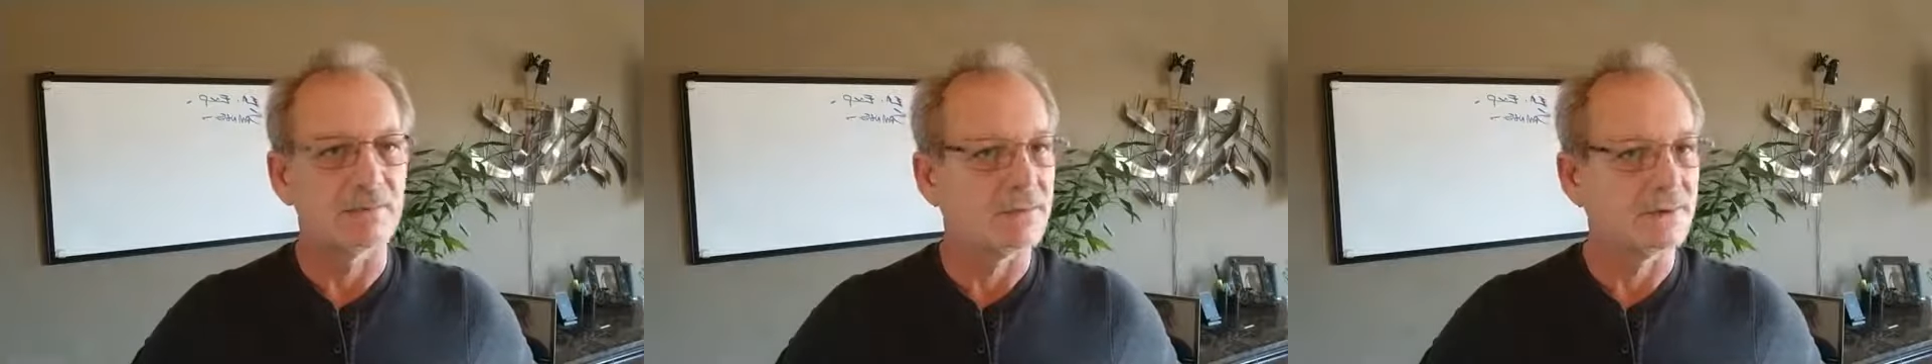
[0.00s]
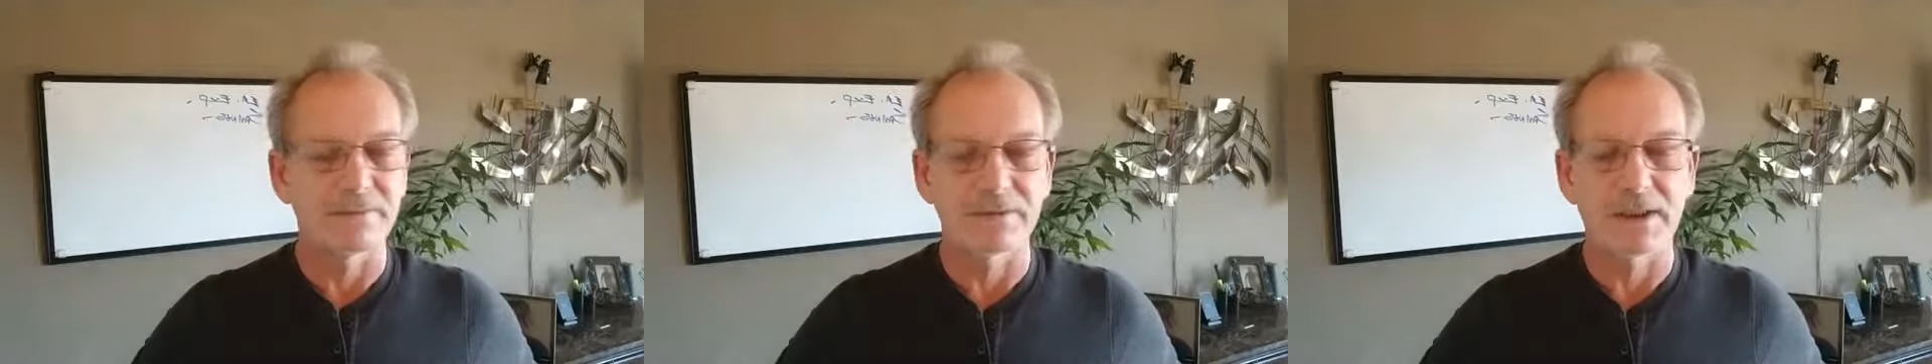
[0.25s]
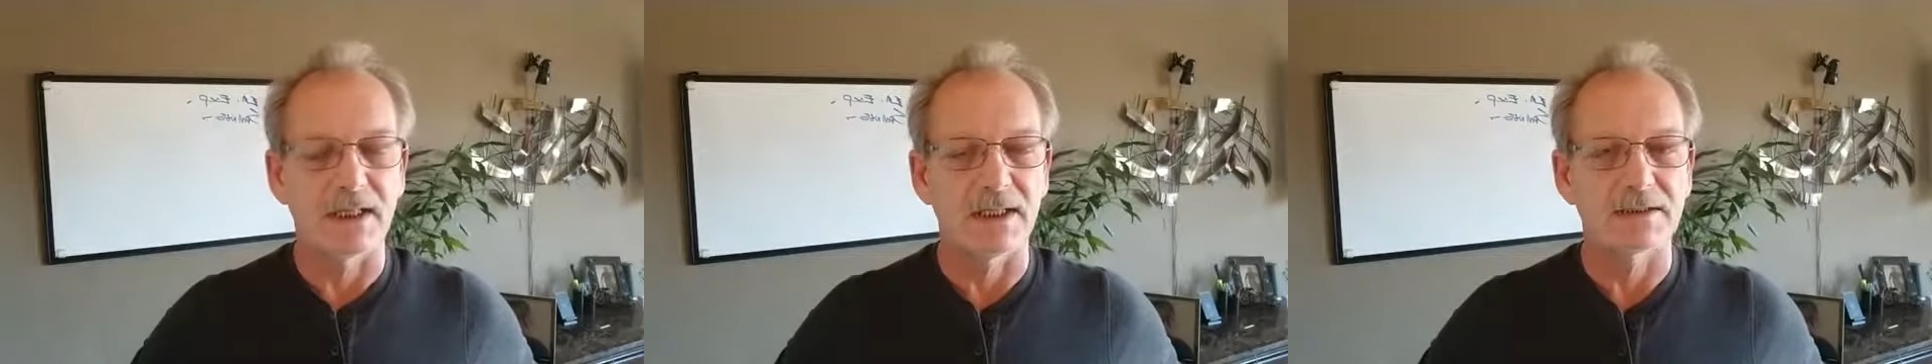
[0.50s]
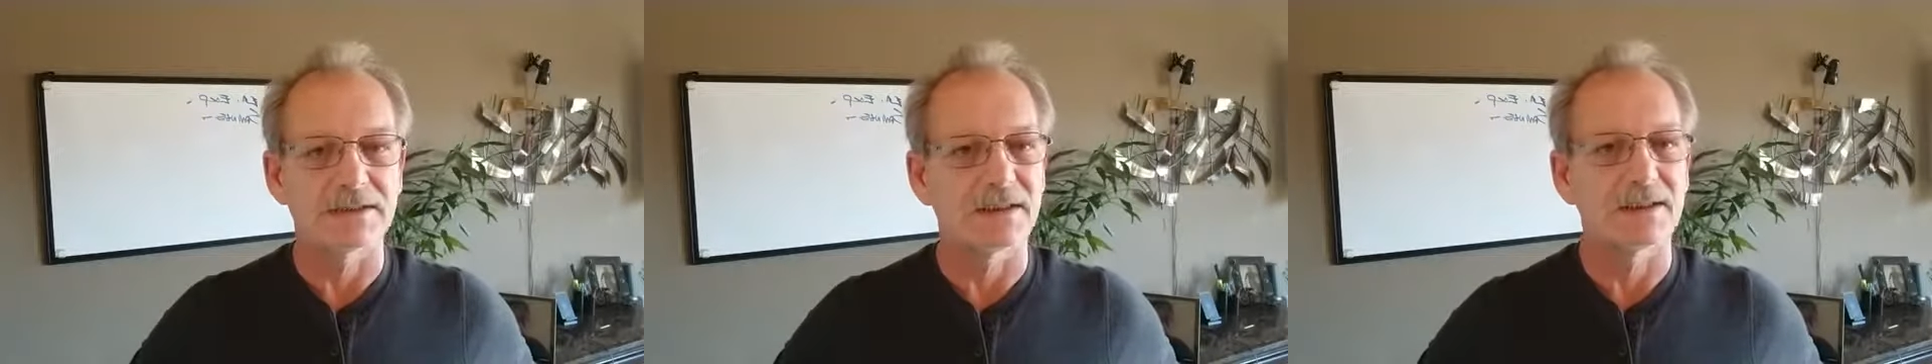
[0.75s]
Once you
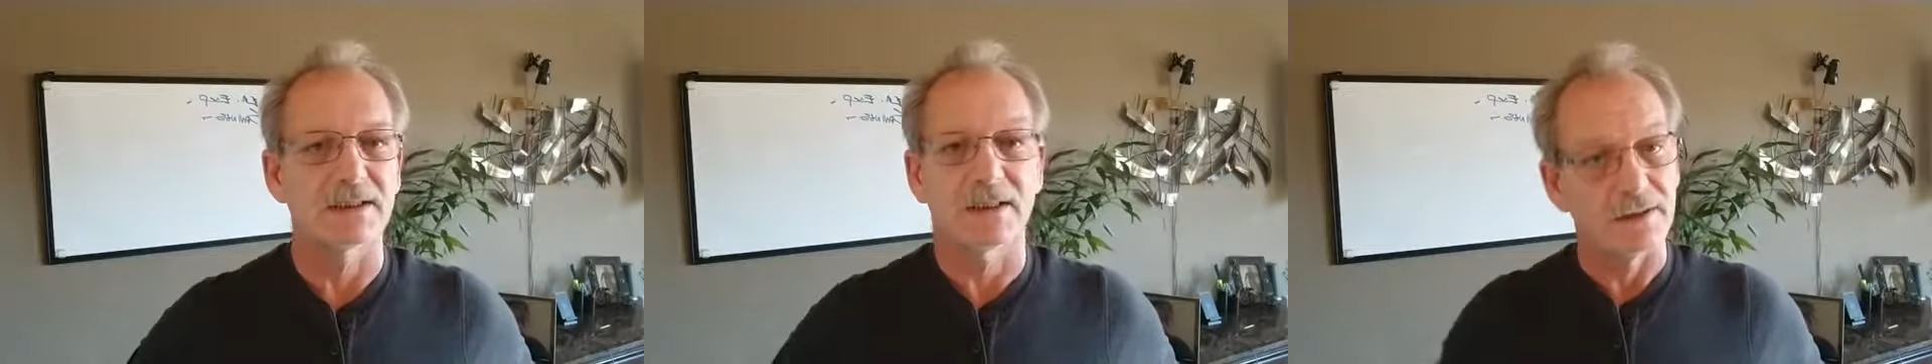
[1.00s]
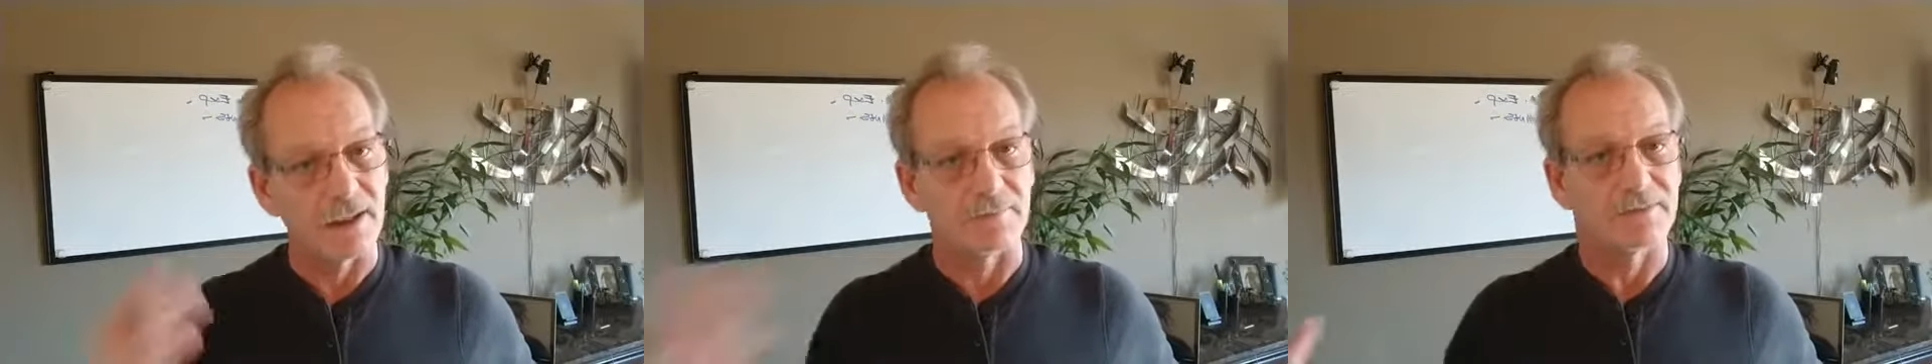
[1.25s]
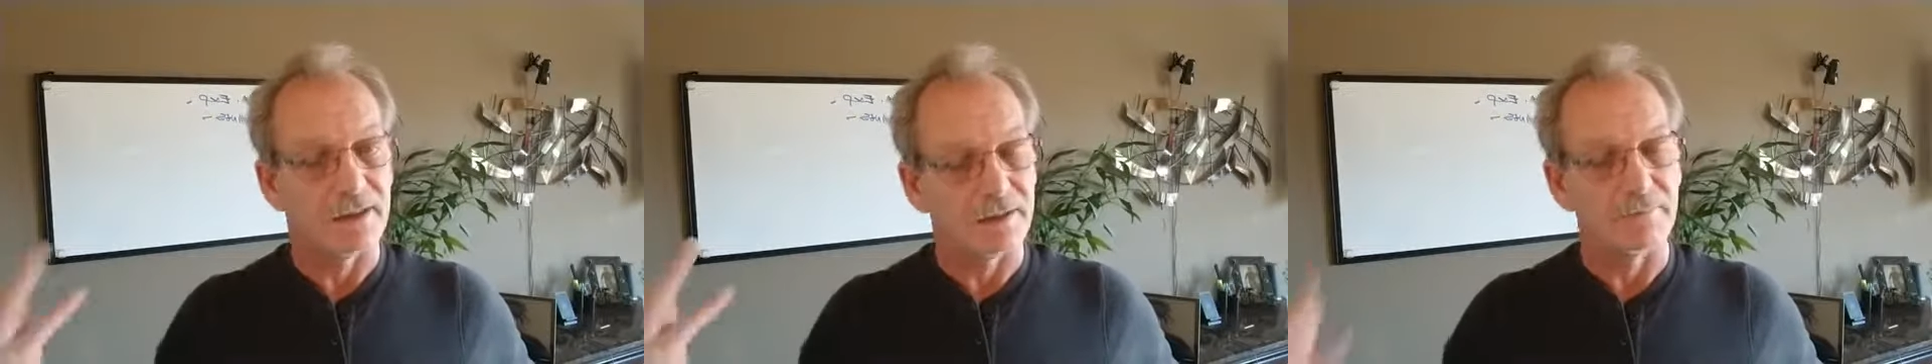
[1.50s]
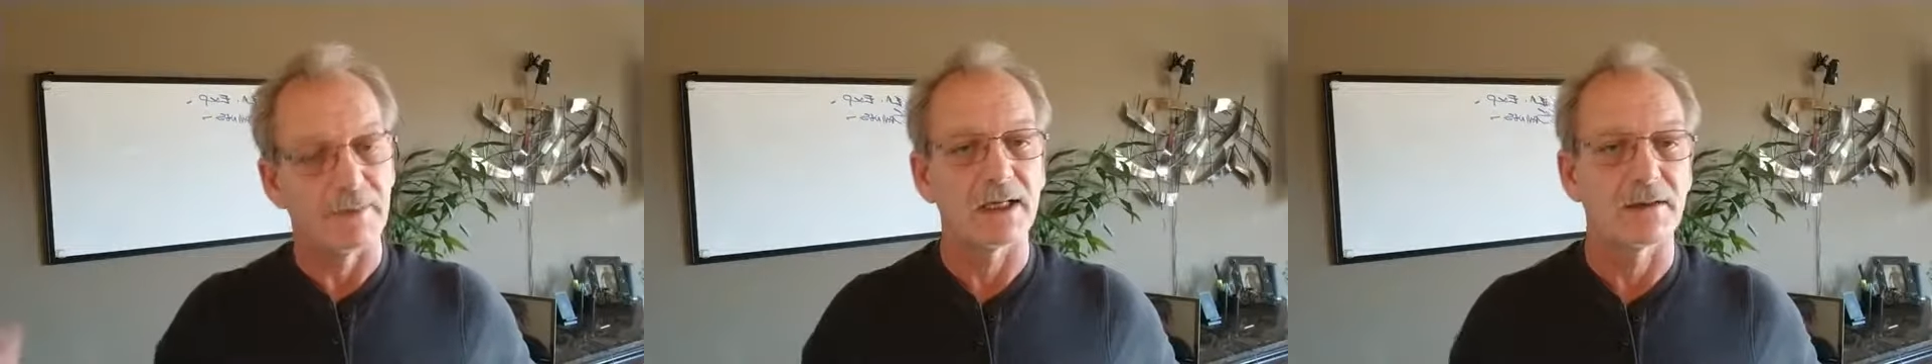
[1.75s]
realize it, you have to get
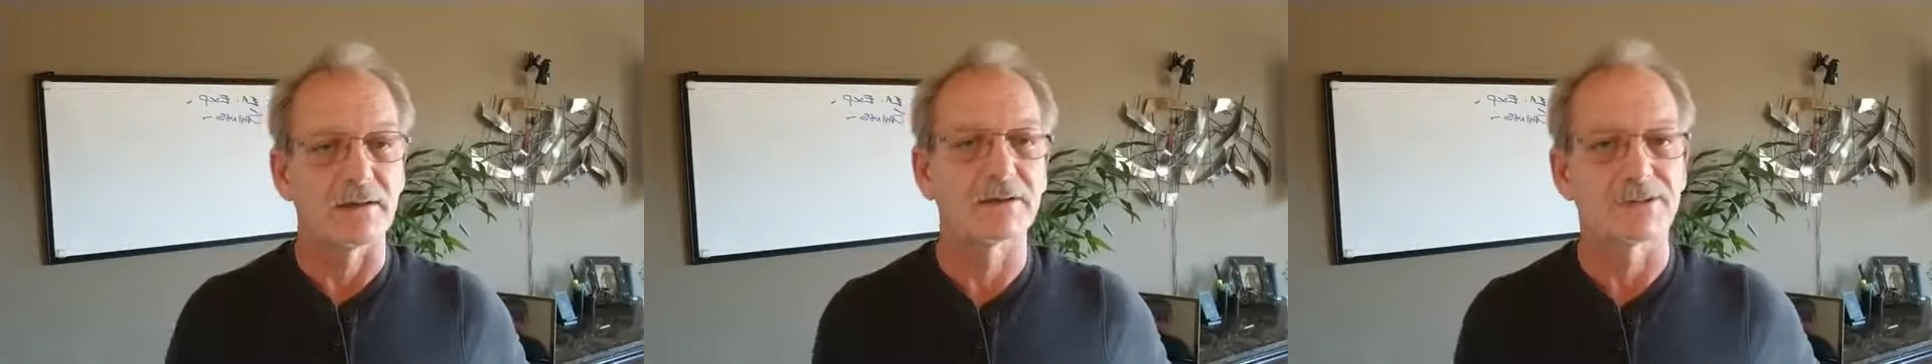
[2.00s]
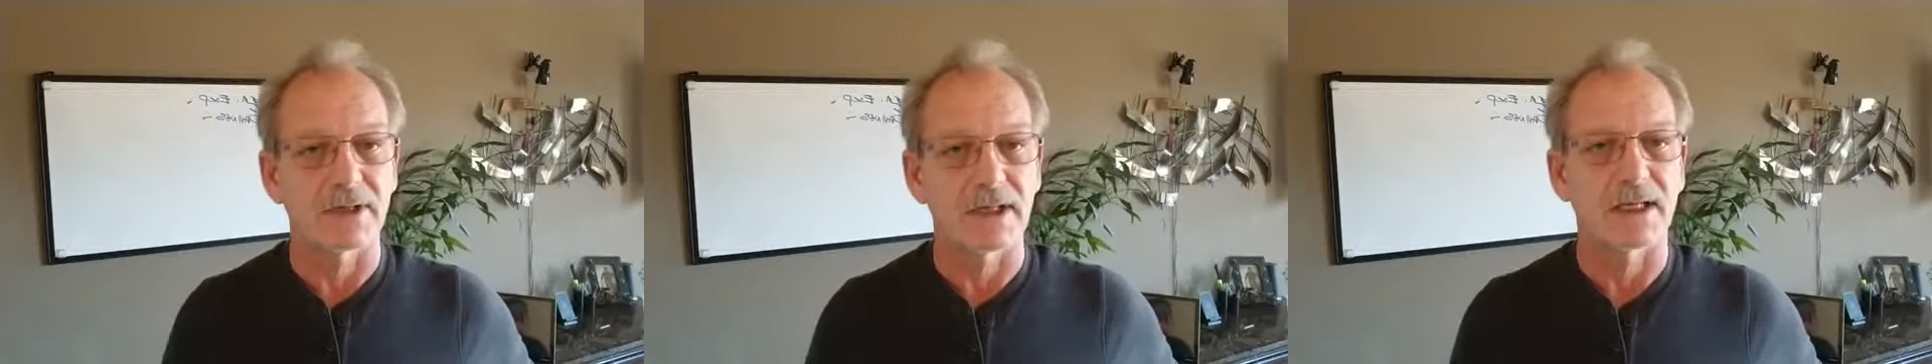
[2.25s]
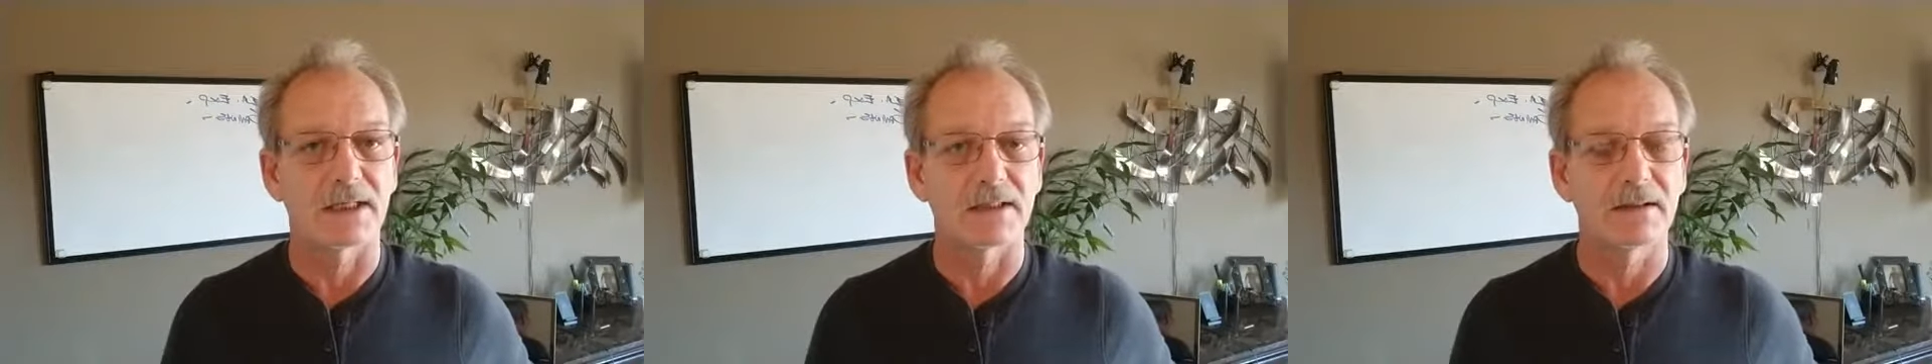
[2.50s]
back on track.